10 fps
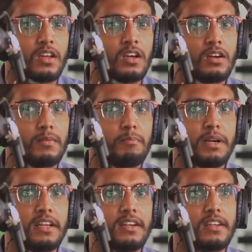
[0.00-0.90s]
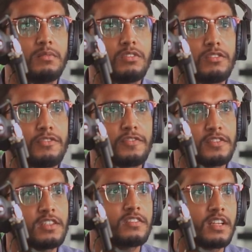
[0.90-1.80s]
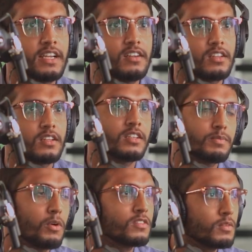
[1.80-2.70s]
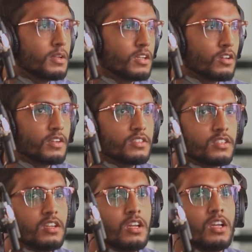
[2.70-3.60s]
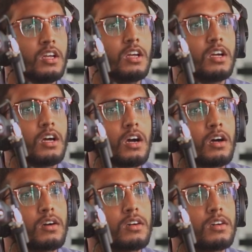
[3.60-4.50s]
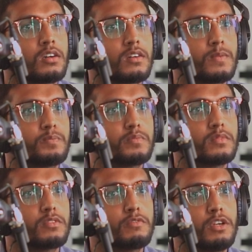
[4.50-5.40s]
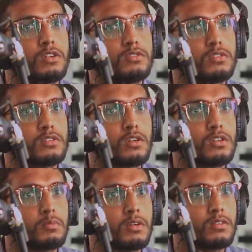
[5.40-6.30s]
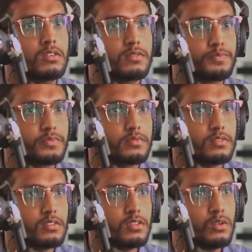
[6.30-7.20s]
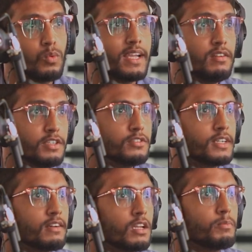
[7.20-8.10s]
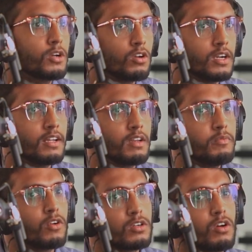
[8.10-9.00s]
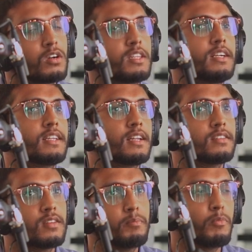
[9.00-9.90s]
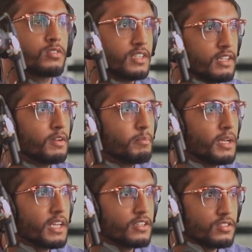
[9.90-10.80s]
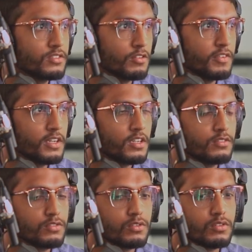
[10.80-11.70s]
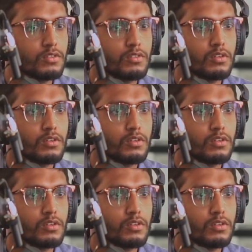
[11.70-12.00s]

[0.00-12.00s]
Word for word: Uh, but in terms of this, right, responsible innovation, uh, we also talked about while we should develop or not develop, we all talked that there are some positive implications of it. So,